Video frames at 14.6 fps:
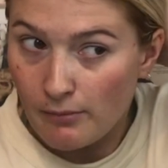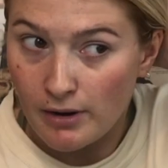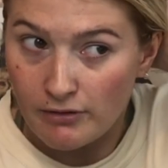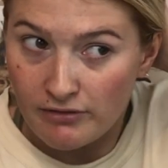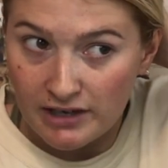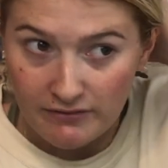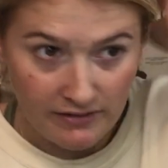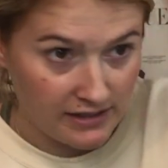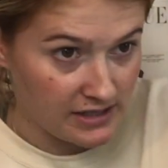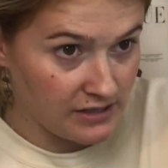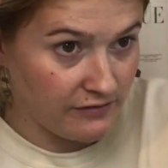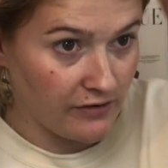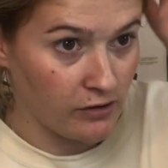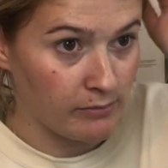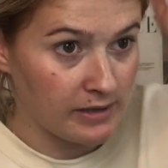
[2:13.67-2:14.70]
but I really fancied
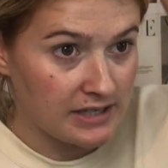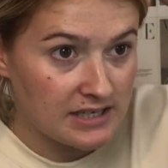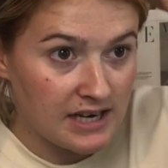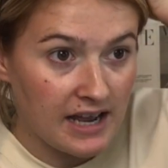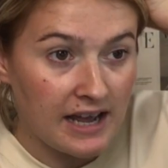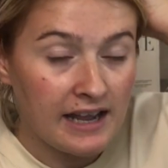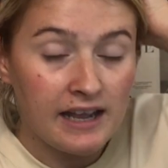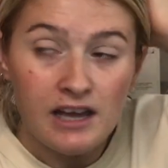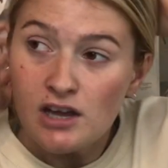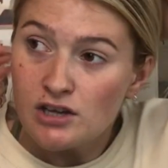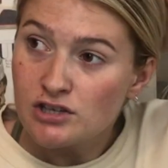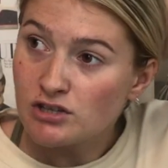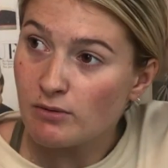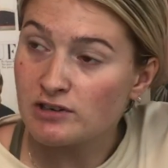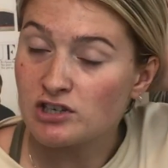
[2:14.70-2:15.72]
filming today,
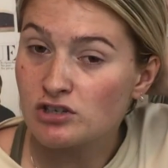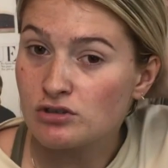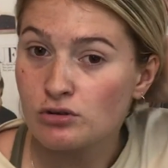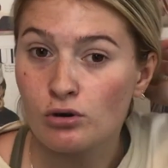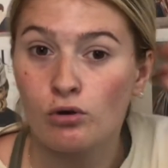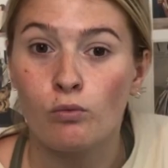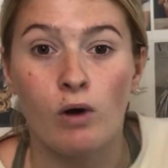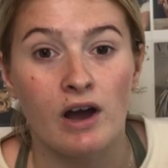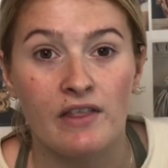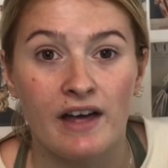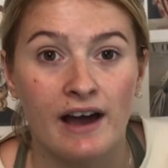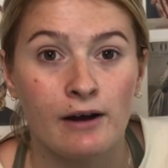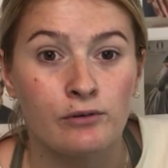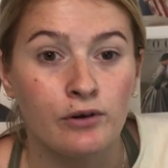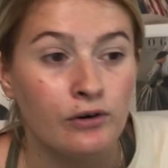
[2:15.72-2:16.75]
so I just thought, why the
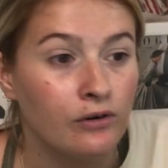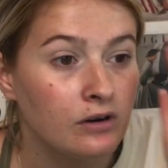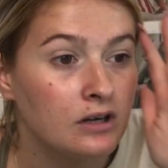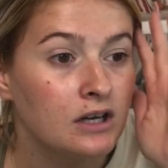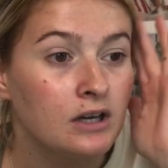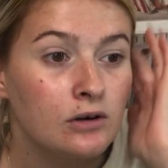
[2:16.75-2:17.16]
hell not?